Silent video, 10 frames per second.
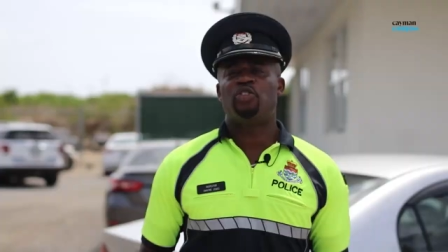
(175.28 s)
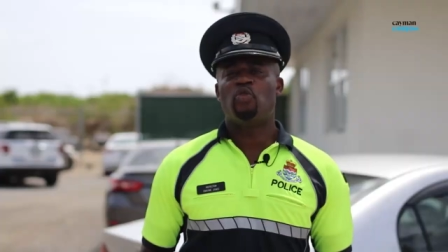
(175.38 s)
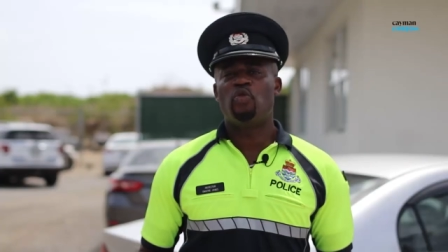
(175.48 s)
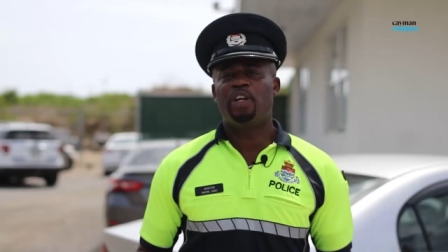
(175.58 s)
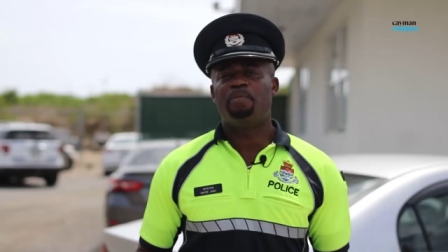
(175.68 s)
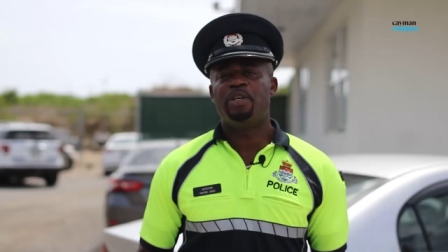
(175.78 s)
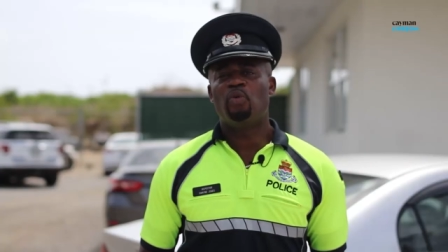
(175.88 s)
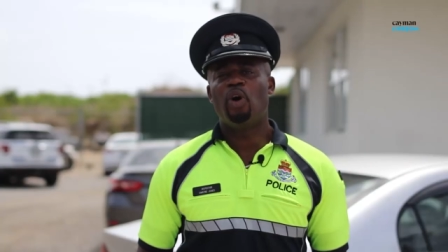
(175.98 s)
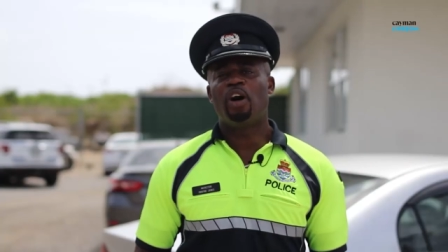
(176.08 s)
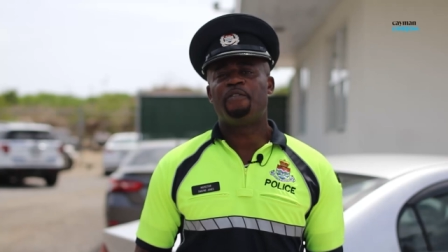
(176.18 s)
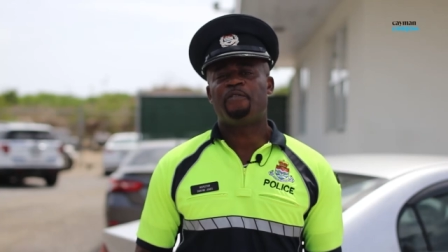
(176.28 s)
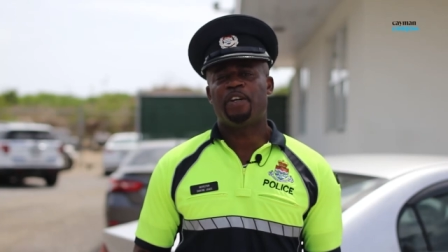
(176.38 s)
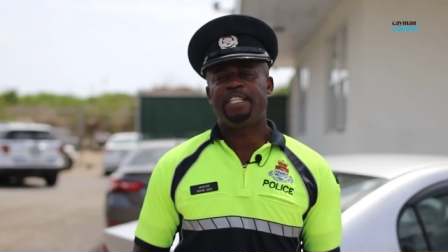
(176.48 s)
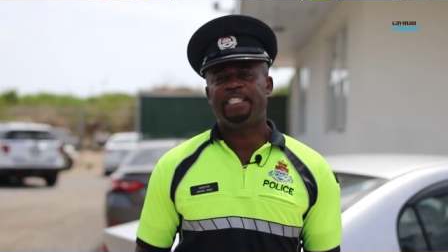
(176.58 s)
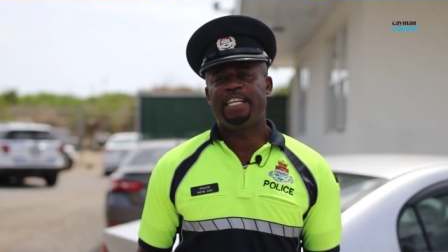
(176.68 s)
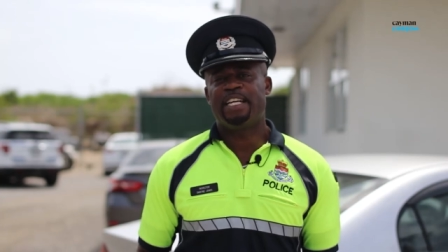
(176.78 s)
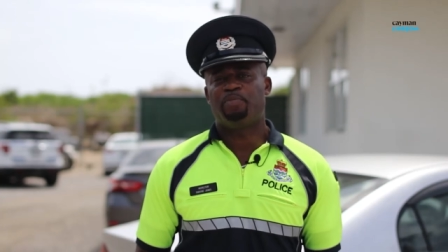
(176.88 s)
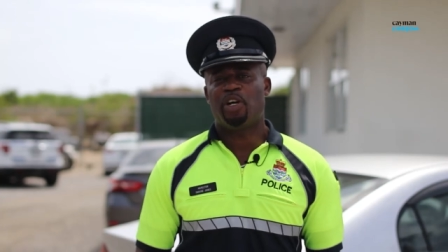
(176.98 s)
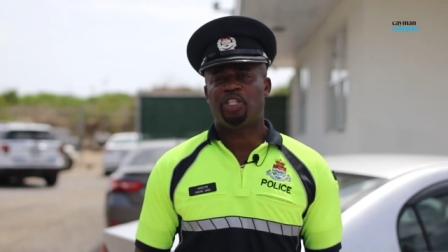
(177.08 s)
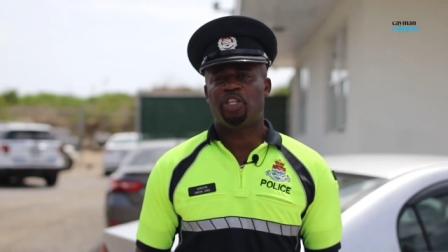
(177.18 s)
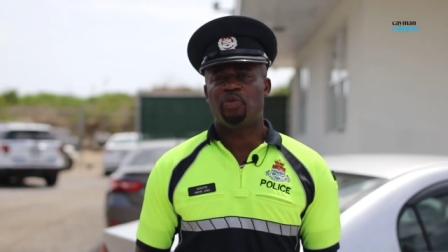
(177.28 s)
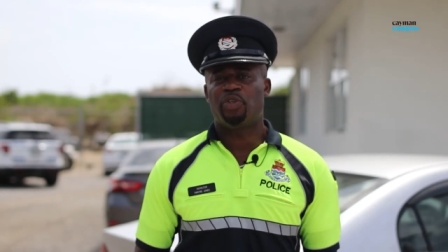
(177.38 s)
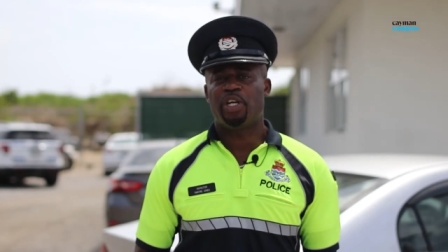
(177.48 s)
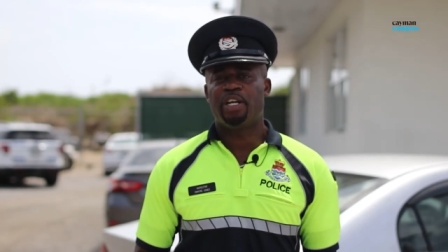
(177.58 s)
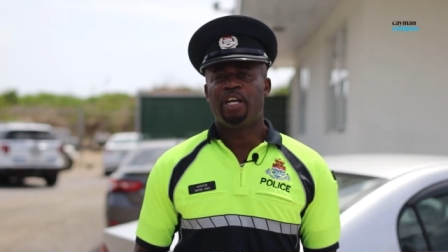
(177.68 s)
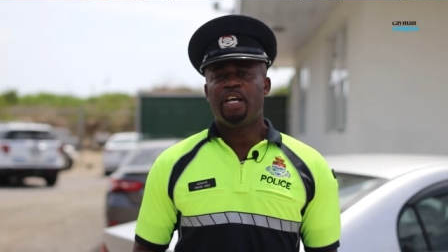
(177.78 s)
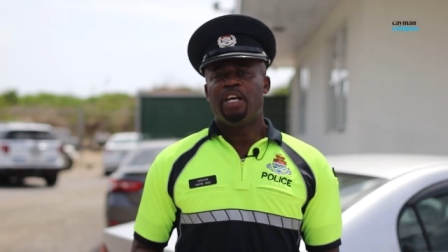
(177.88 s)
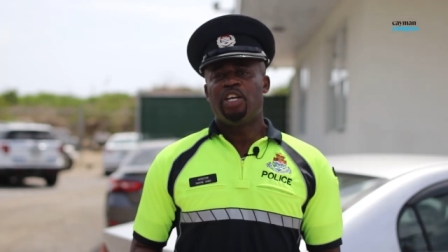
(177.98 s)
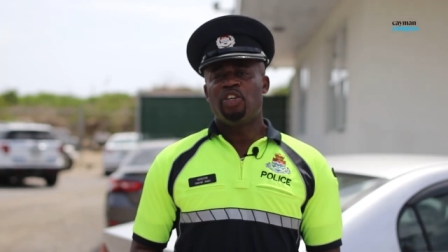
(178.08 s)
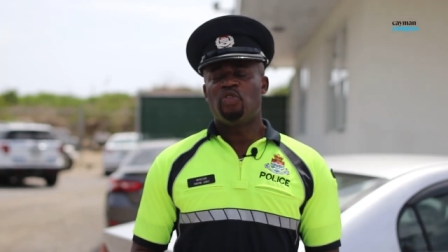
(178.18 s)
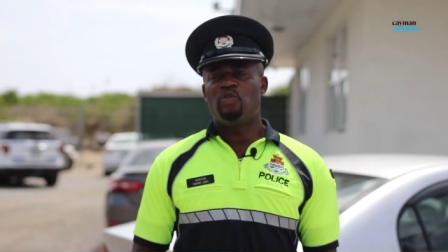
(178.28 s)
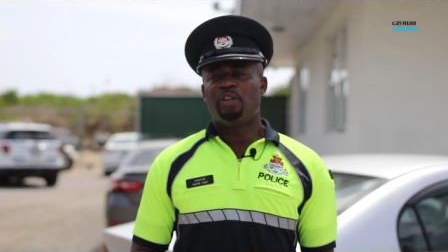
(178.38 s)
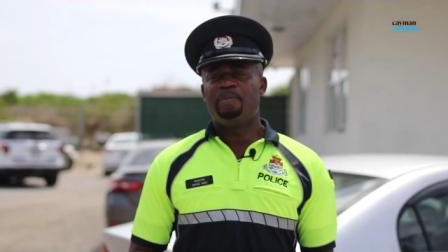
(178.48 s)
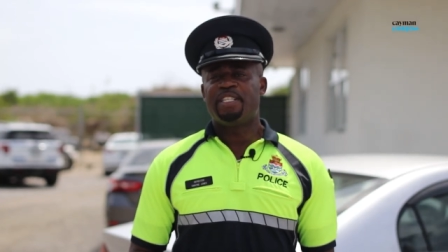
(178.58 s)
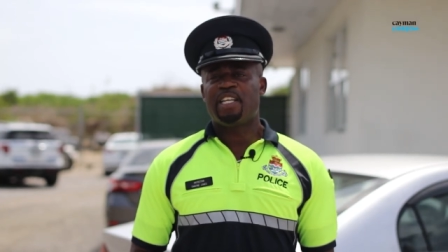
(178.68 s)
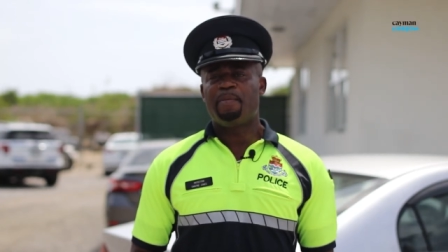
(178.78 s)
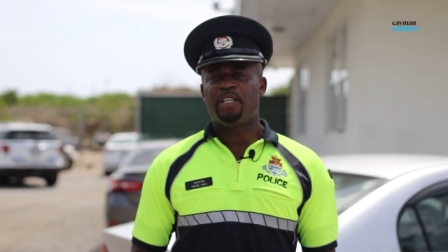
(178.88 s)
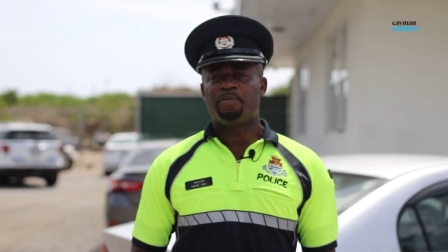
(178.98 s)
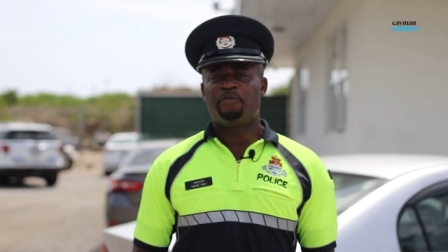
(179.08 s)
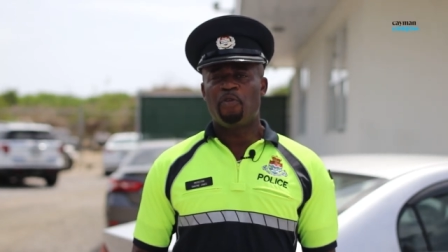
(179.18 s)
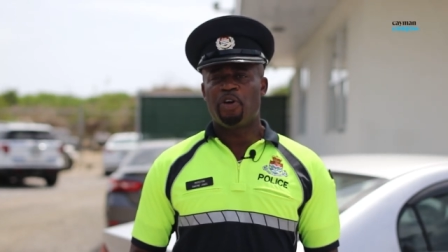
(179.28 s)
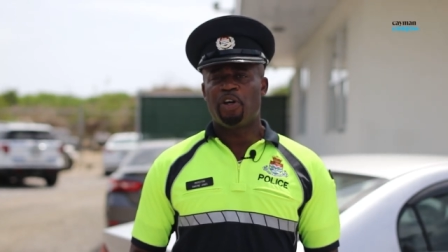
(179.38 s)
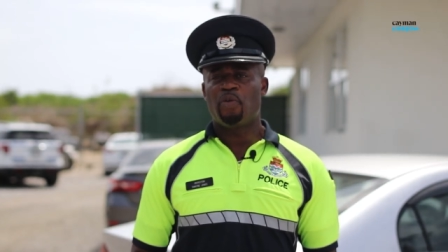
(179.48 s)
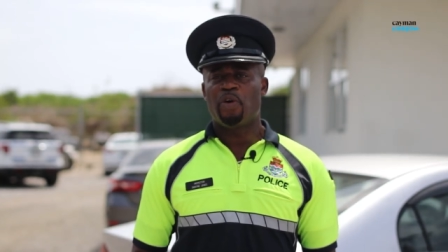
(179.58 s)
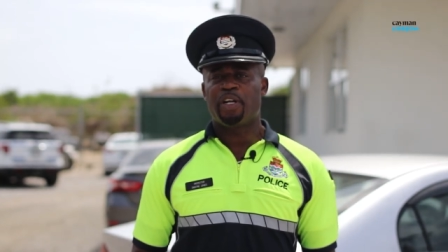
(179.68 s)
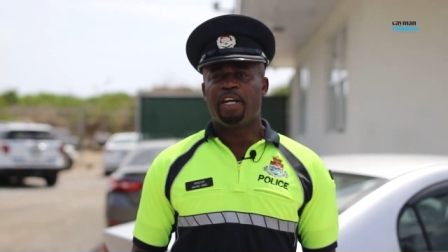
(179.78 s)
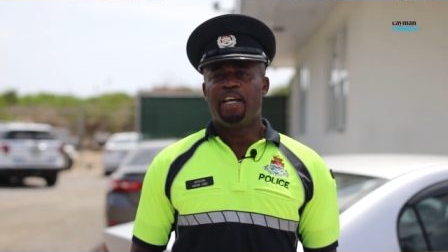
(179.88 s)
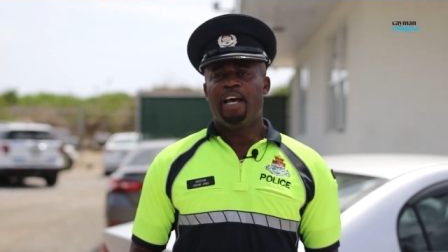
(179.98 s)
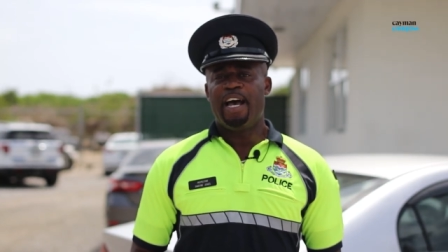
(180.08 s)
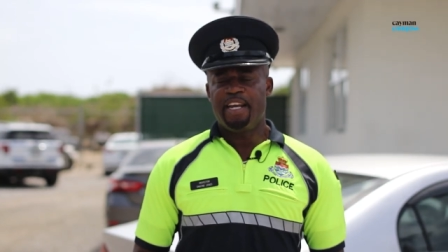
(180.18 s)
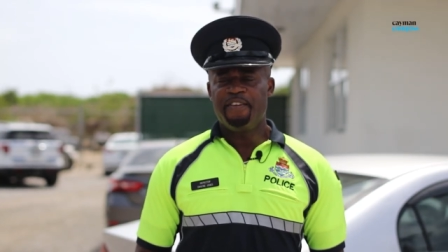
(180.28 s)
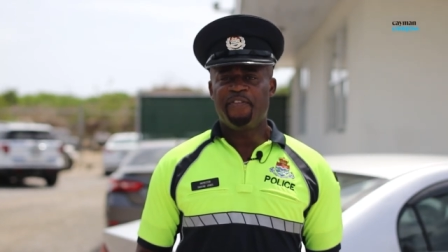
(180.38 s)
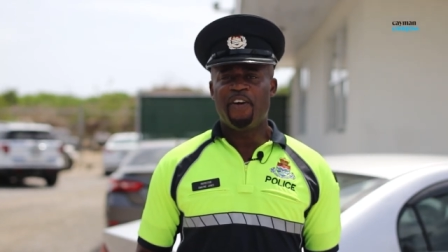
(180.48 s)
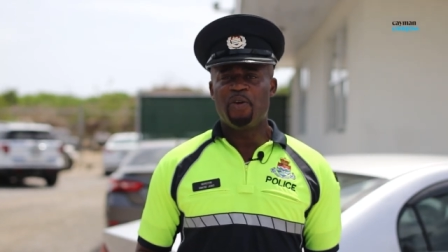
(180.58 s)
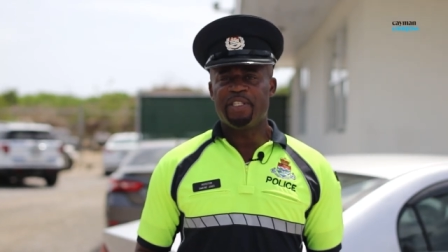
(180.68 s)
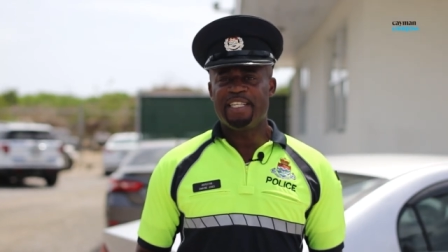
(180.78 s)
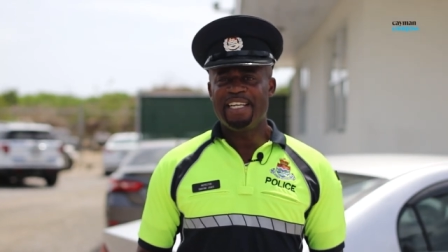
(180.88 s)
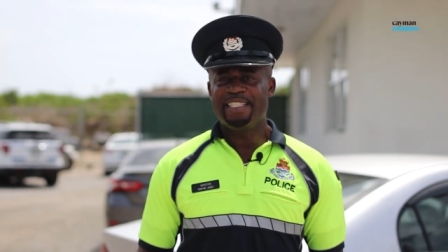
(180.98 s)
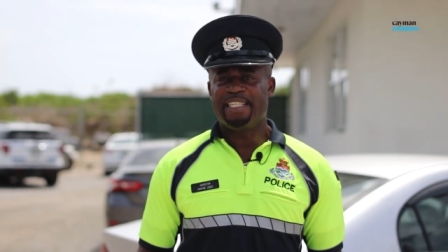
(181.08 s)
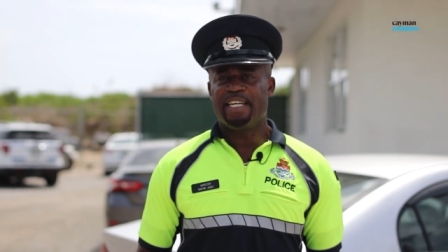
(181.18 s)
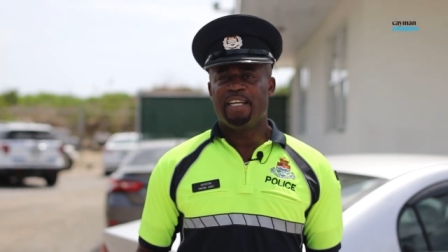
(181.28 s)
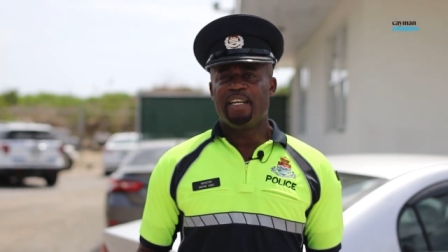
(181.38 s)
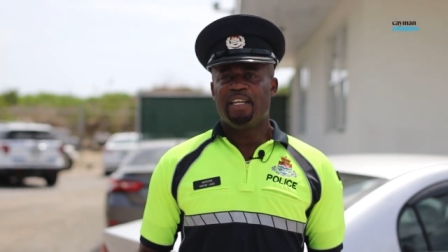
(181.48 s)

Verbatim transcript: You will be warned for intended prosecution. You will be summoned before the court, and if found guilty